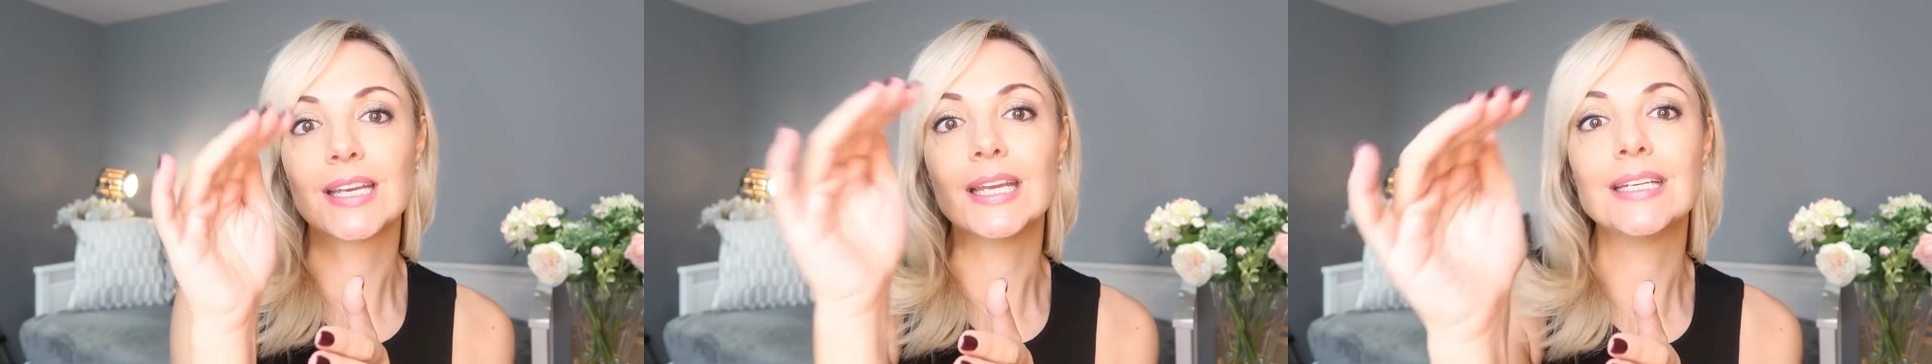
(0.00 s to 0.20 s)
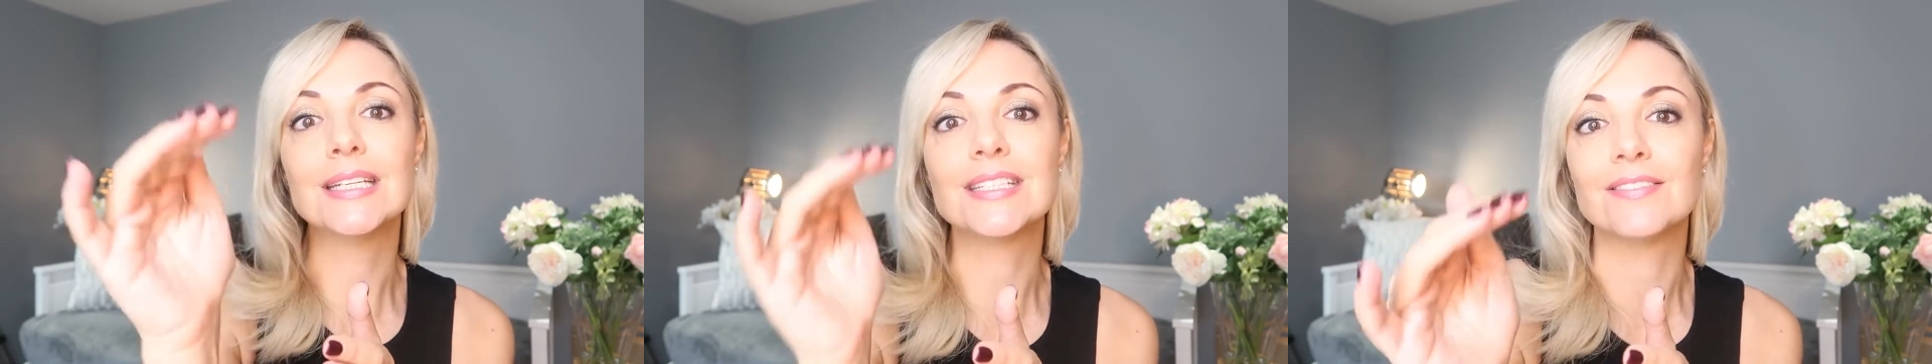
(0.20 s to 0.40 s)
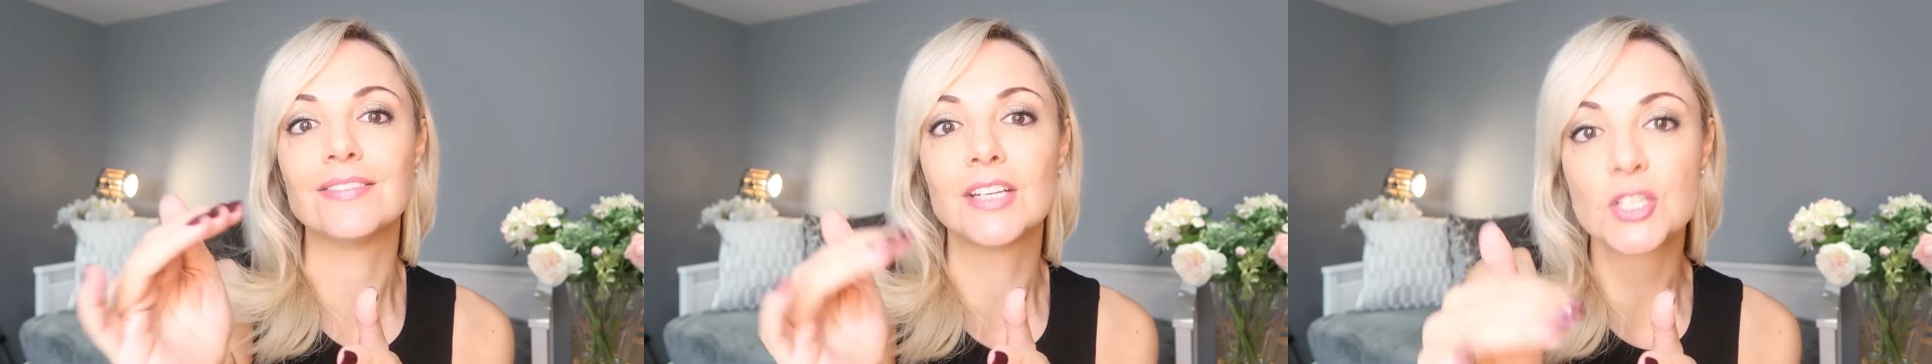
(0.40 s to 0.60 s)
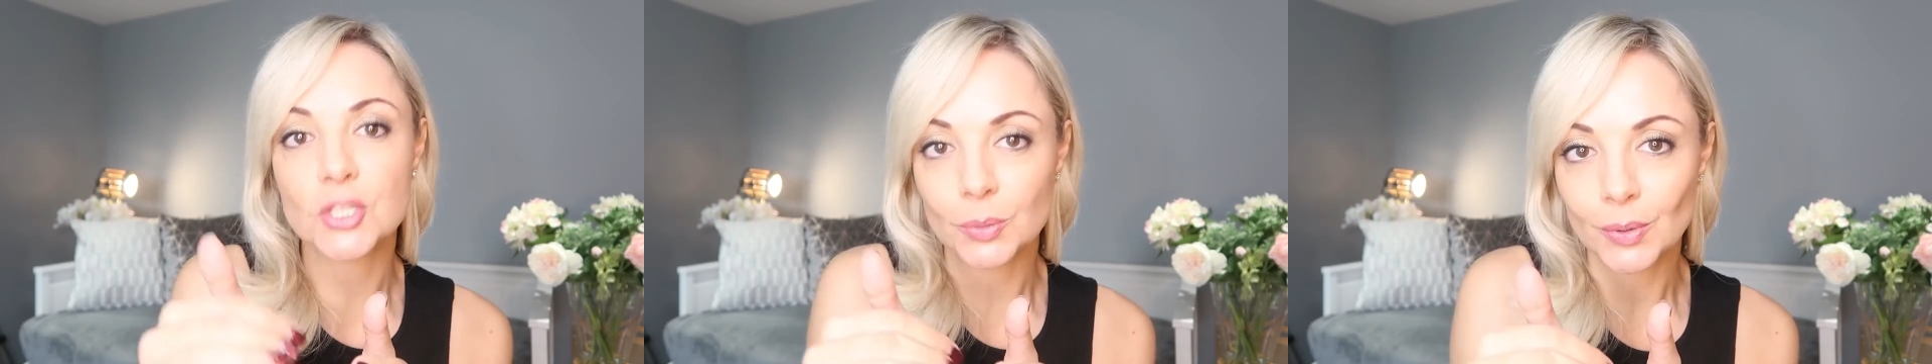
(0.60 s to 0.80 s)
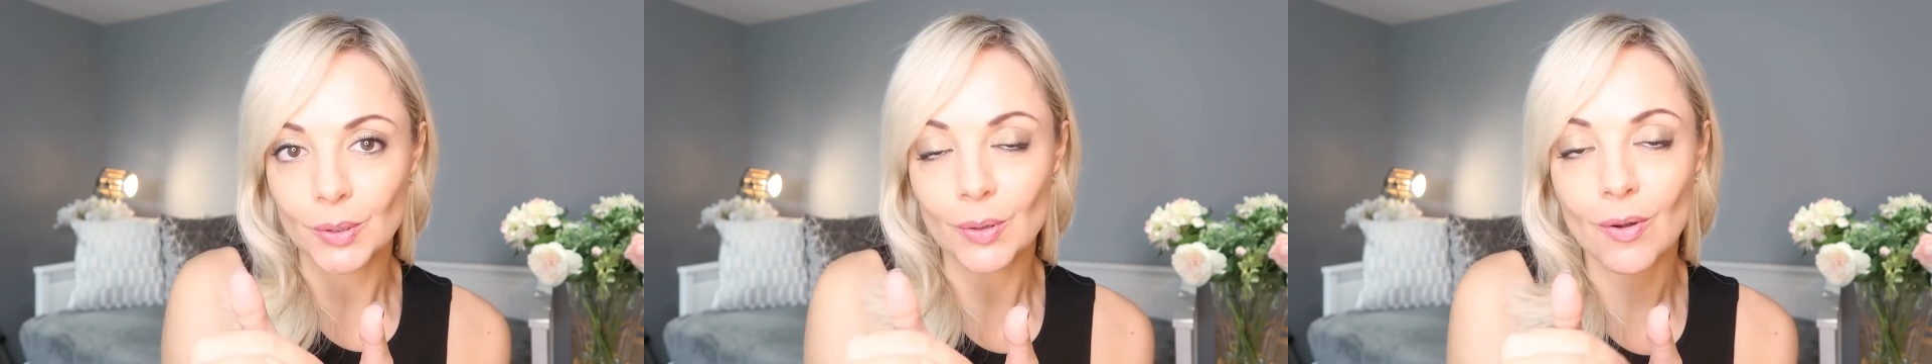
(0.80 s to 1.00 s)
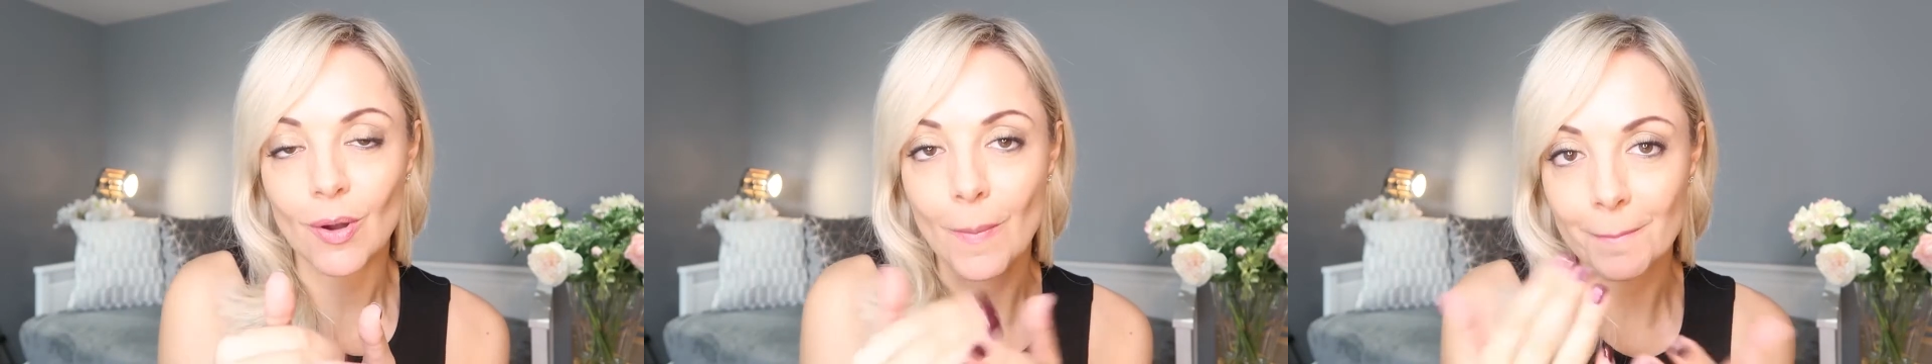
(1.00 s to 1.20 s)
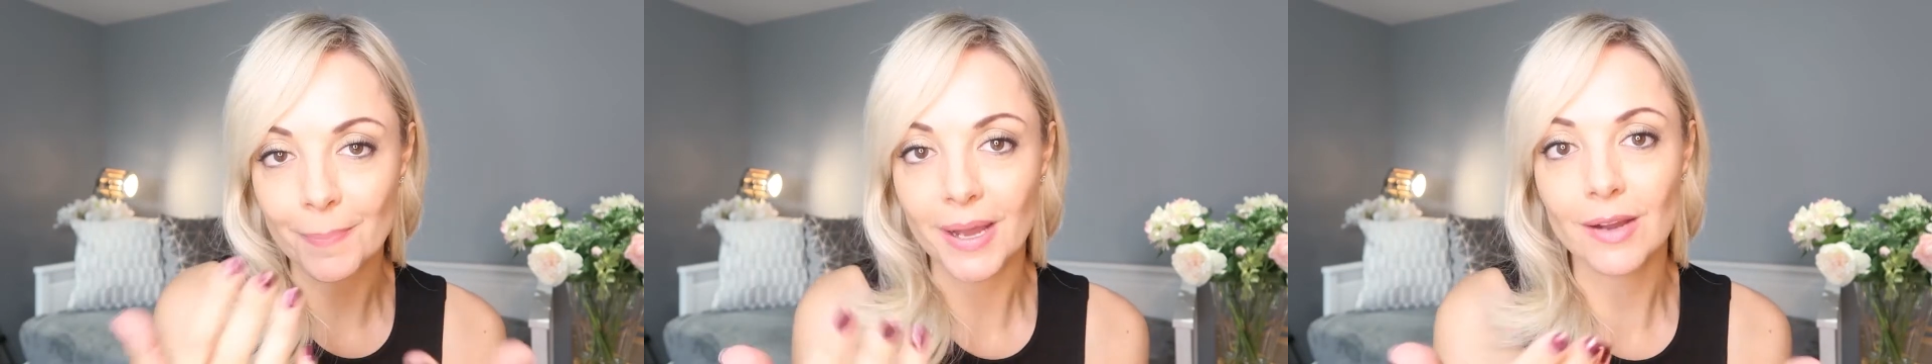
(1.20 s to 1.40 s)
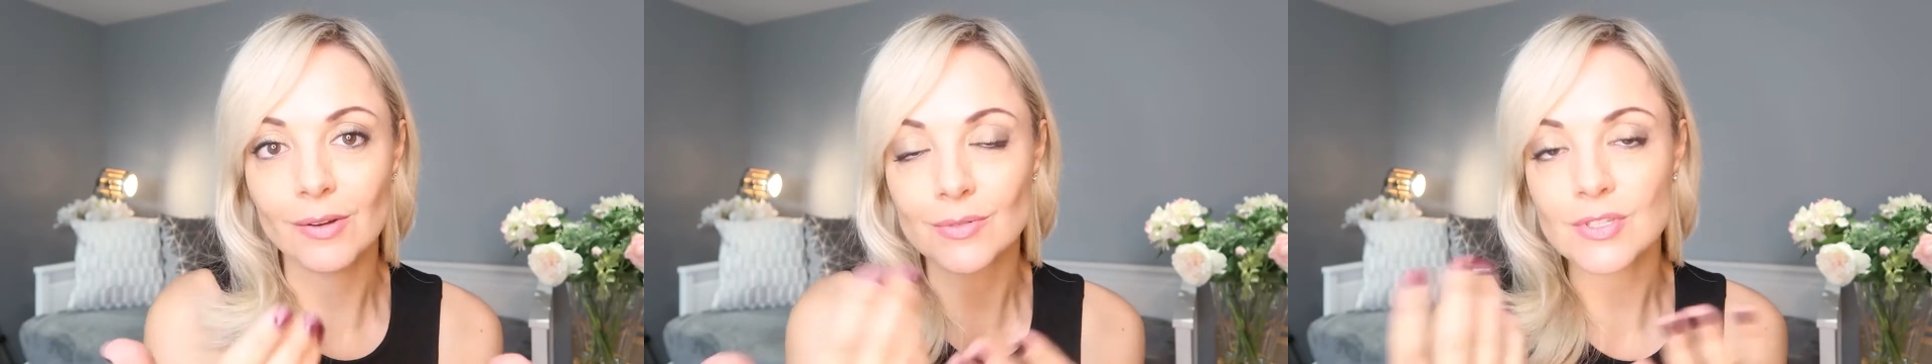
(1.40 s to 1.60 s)
individual
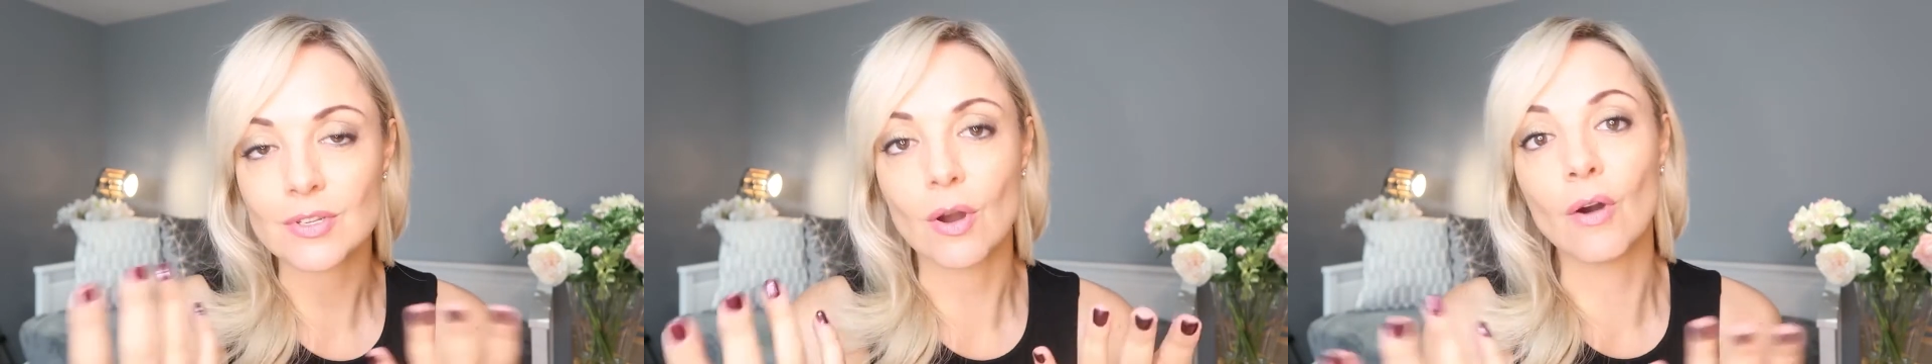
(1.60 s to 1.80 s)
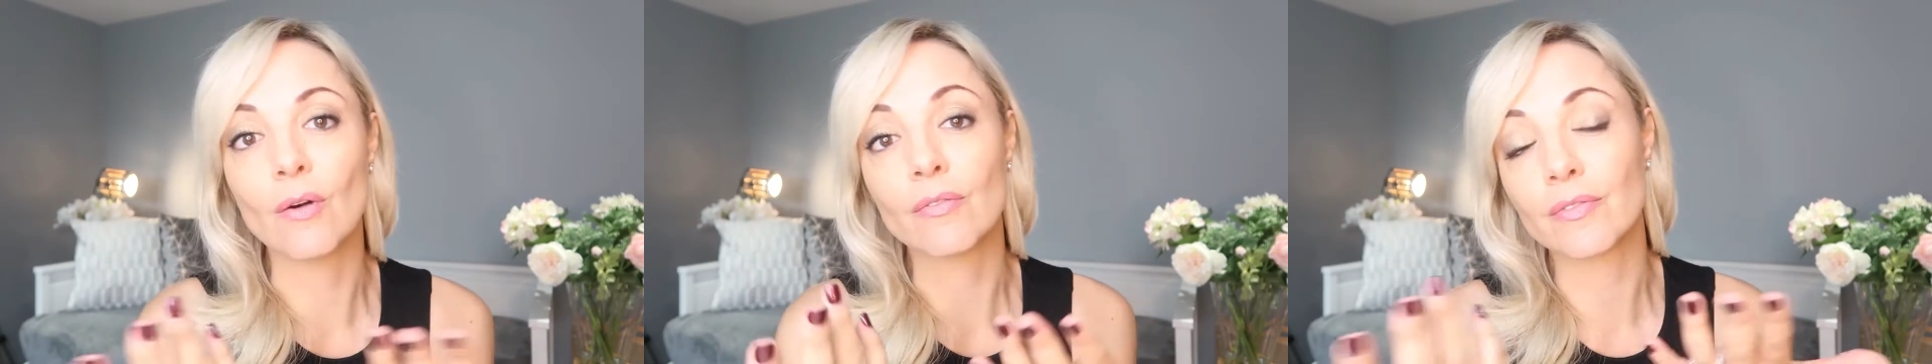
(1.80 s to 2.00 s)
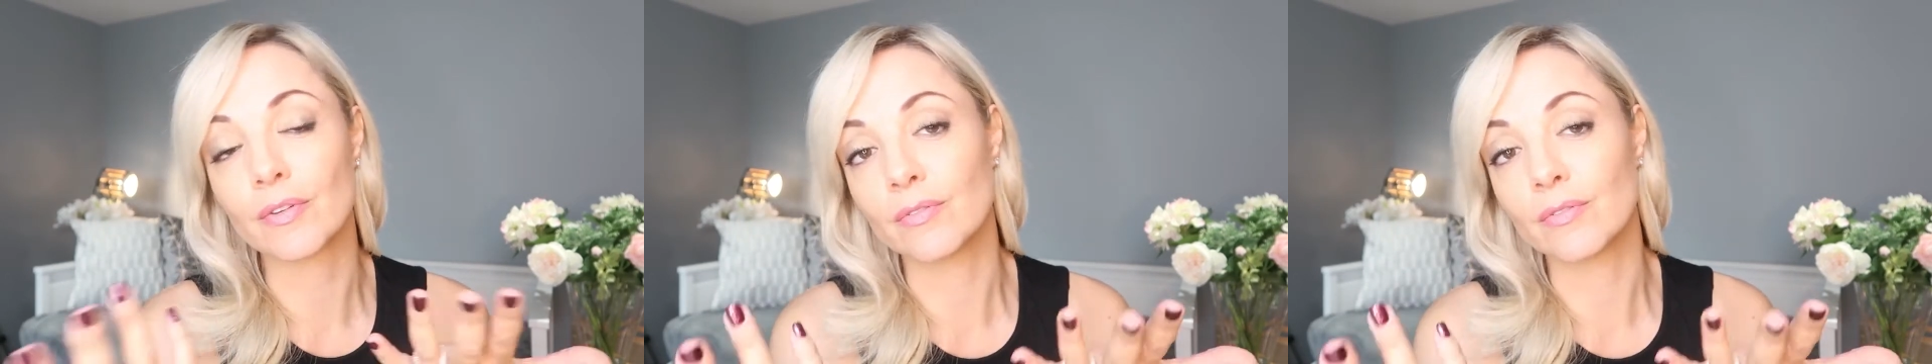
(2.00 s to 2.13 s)
compounds of,